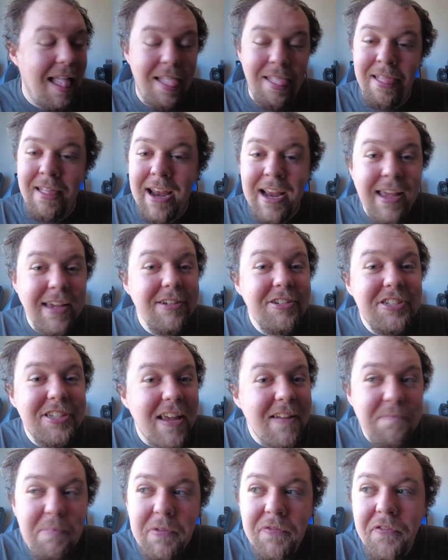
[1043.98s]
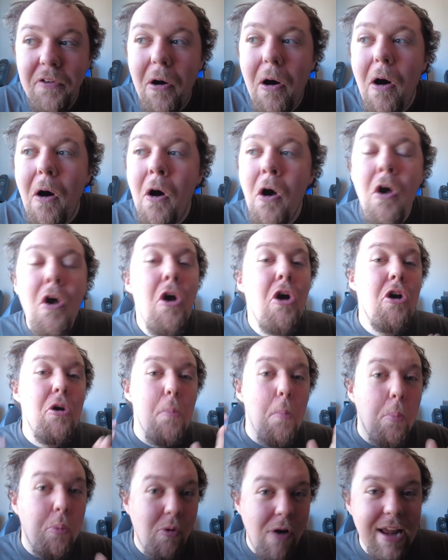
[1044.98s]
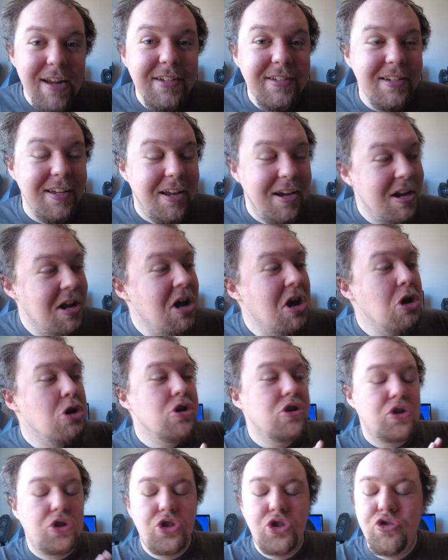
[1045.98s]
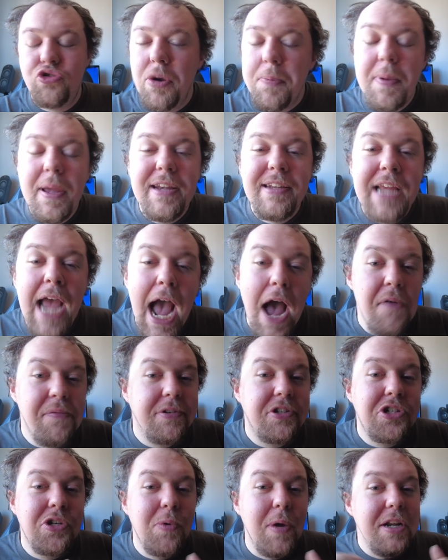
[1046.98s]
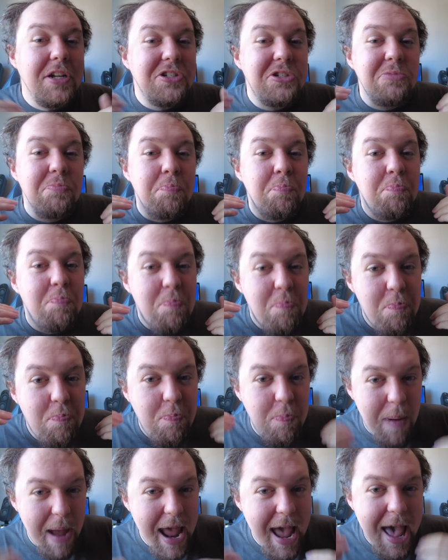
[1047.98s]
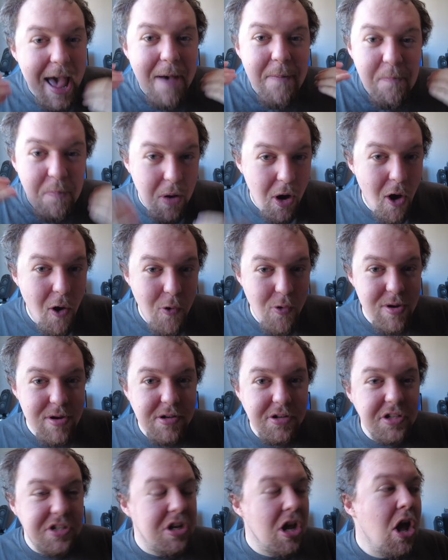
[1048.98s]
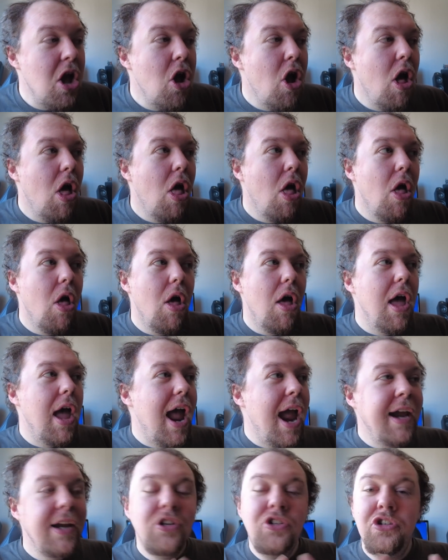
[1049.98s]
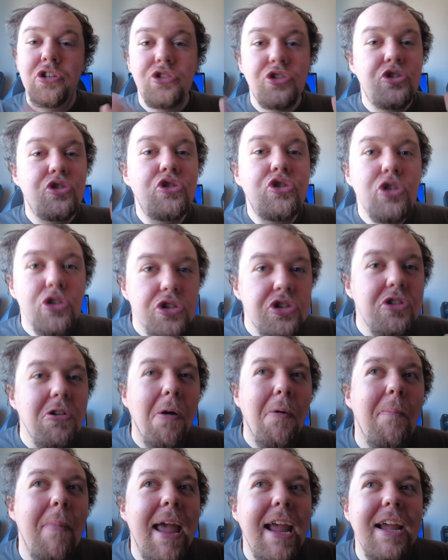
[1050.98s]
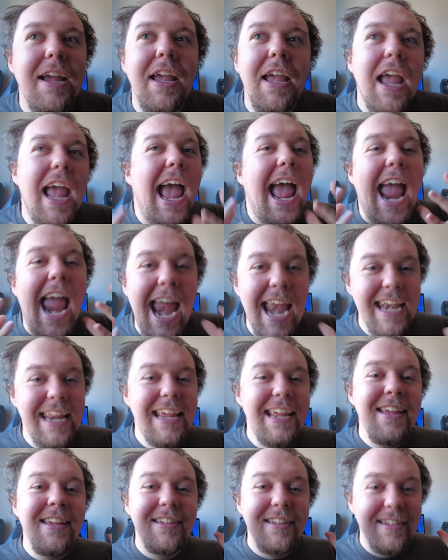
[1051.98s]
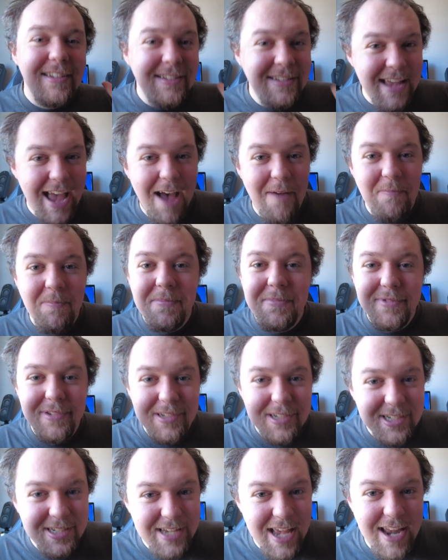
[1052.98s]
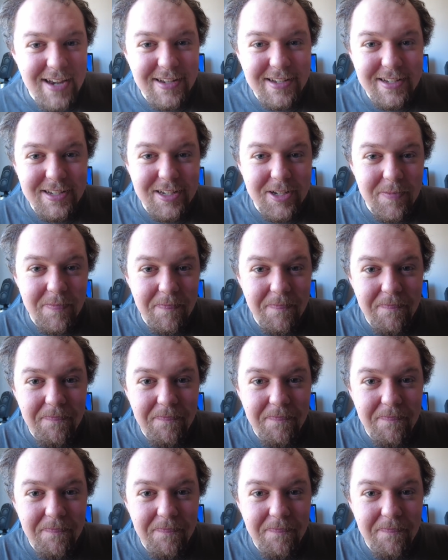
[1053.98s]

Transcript: Like I said before, Brexit, strip it down to its bare bones, it just does not make any damn sense.